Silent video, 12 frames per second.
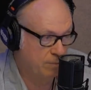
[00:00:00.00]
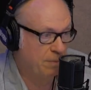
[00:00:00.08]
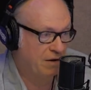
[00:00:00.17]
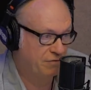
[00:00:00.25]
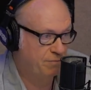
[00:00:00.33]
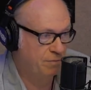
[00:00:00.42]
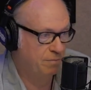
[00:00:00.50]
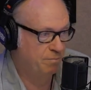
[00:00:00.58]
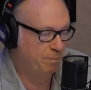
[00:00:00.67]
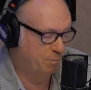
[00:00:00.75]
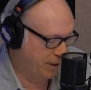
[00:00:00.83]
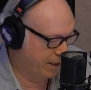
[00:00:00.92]
all
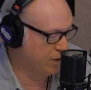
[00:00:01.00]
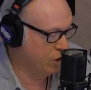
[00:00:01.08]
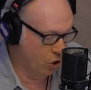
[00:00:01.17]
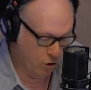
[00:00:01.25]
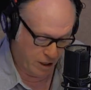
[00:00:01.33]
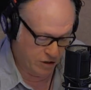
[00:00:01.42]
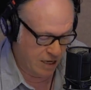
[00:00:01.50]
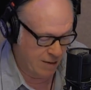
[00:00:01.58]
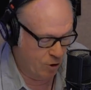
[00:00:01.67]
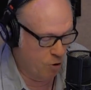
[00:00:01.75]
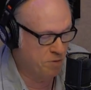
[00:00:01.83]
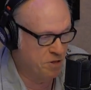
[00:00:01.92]
the thing. No, because
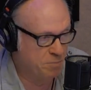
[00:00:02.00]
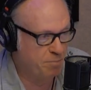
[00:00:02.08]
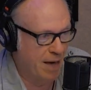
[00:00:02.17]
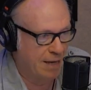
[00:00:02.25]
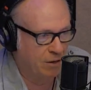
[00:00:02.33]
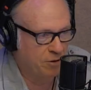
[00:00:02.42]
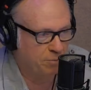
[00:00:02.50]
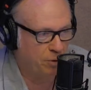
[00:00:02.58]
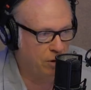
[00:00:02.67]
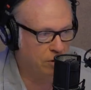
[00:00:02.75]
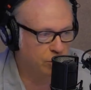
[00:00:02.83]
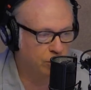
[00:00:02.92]
I'm hoping that Battle of the
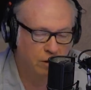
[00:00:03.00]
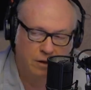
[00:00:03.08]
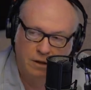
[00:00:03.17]
Bulge